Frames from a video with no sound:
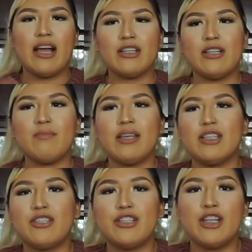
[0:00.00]
Actually my
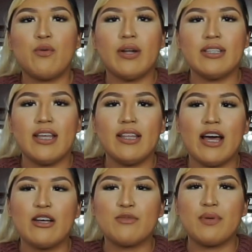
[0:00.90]
sister didn't want to stay in the
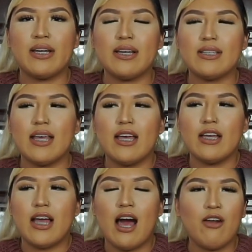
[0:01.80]
house because
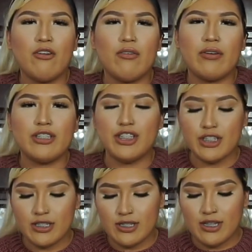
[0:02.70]
I don't know, she
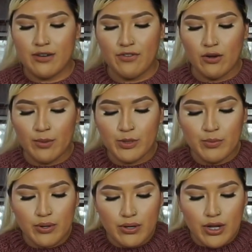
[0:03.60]
just didn't feel
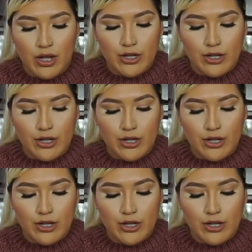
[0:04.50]
comfortable.